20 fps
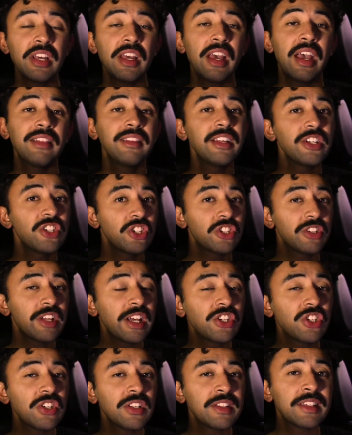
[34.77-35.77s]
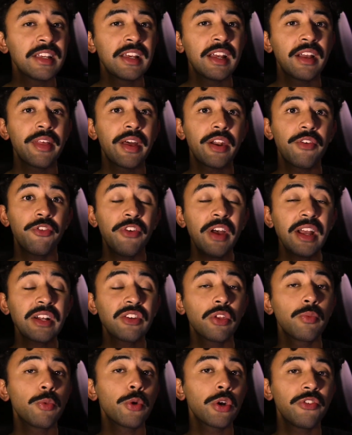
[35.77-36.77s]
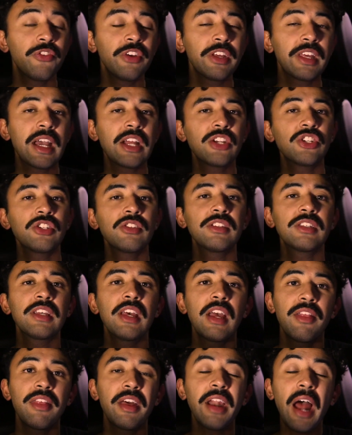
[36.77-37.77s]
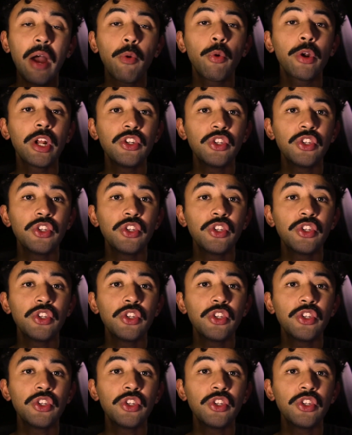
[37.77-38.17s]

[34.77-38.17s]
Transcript: and legislations that affect the modifications that I want to